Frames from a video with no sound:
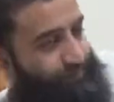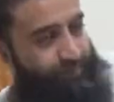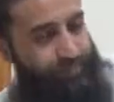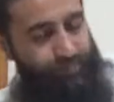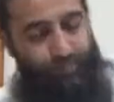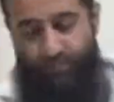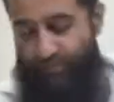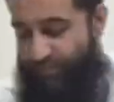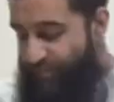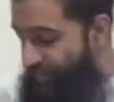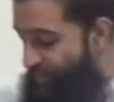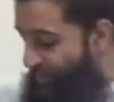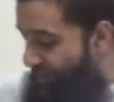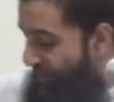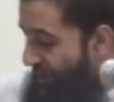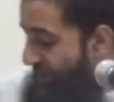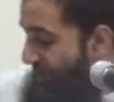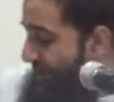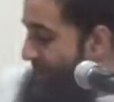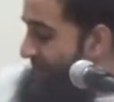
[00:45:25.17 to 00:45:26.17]
and we ask
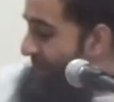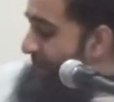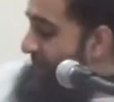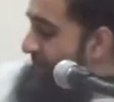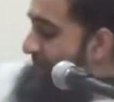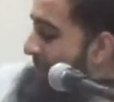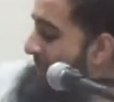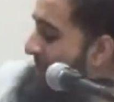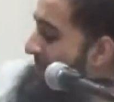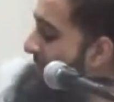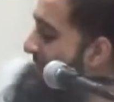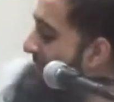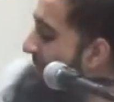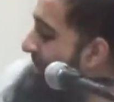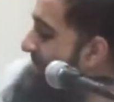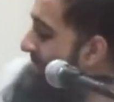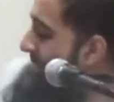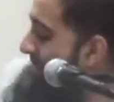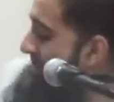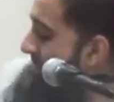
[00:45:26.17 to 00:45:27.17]
Allah subhanahu wa ta'ala
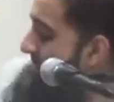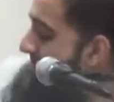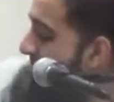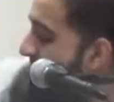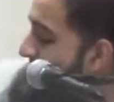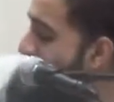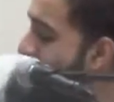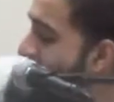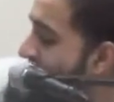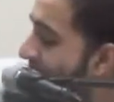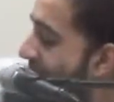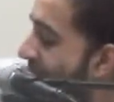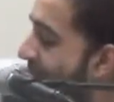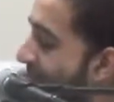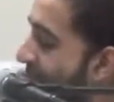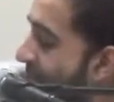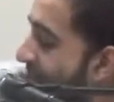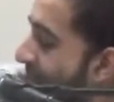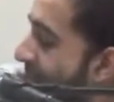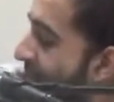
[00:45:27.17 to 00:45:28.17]
to bless all
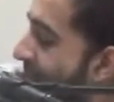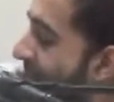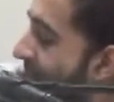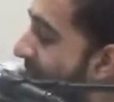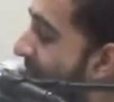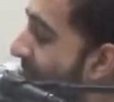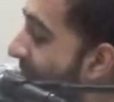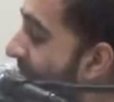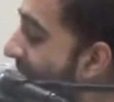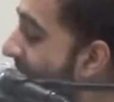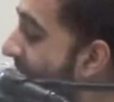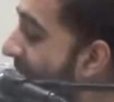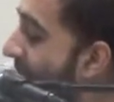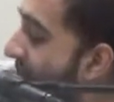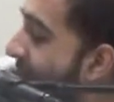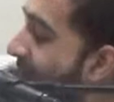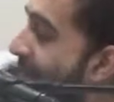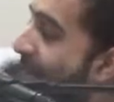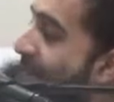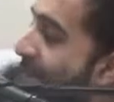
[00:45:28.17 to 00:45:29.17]
of those who attended
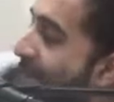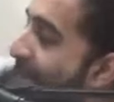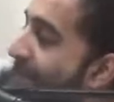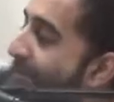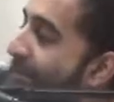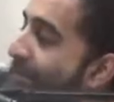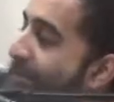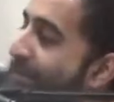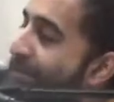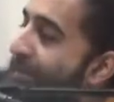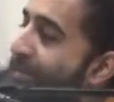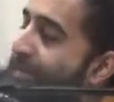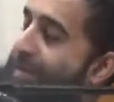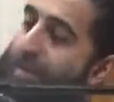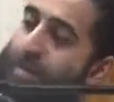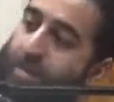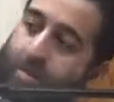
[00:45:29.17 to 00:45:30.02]
and took time out.